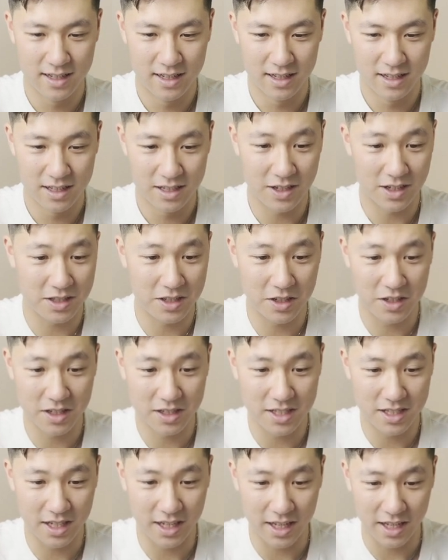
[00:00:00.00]
So as you can
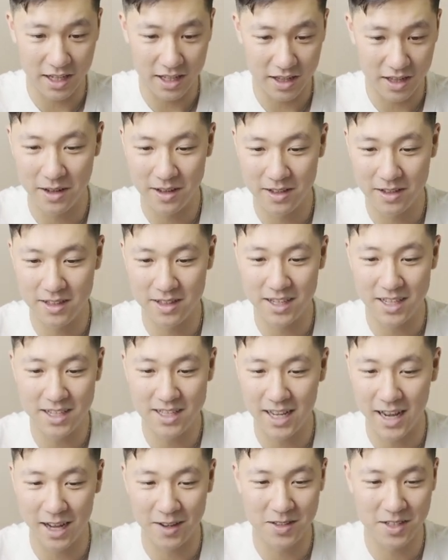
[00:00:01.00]
see, these
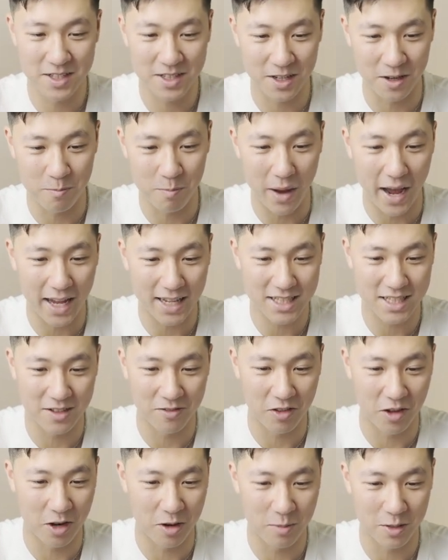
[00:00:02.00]
houses are massive.
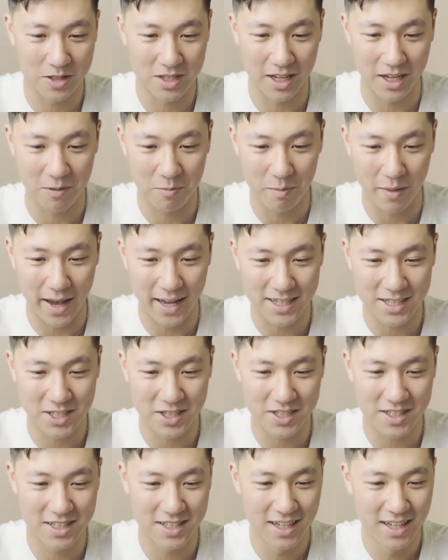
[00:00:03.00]
They're almost like
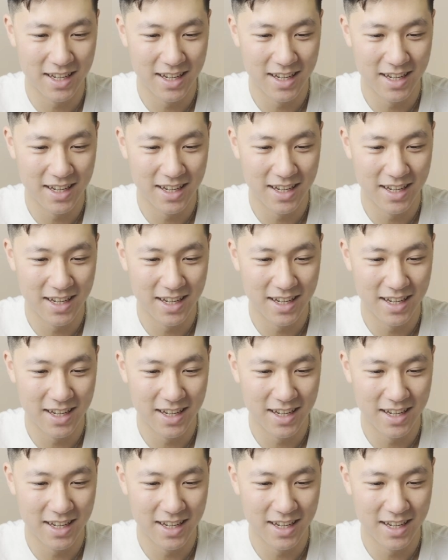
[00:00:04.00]
mansions.